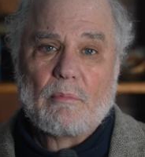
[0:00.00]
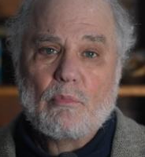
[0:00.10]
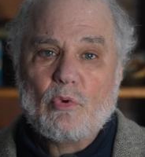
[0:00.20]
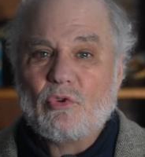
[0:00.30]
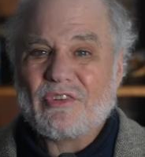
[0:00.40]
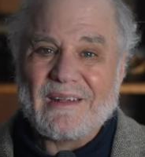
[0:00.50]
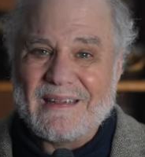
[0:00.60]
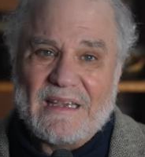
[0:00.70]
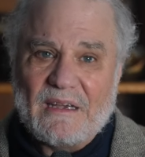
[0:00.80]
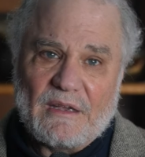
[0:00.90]

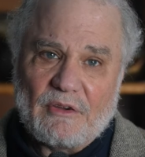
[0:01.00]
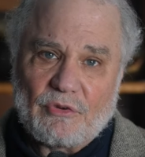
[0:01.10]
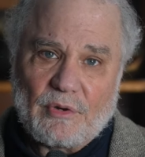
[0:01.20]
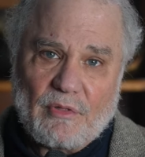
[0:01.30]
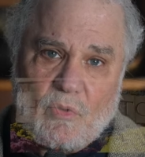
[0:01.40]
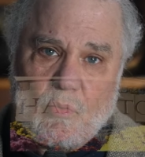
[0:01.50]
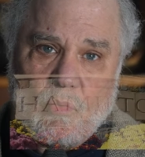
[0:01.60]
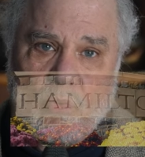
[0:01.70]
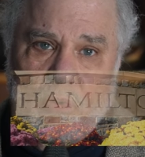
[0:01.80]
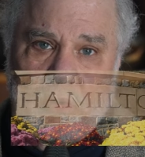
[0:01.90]
Mussolini during the
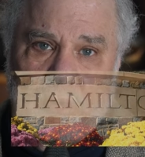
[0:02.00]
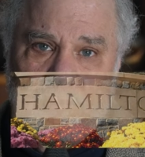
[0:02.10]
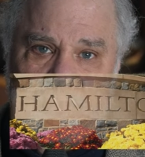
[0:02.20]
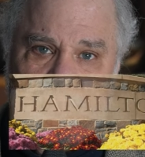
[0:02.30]
war.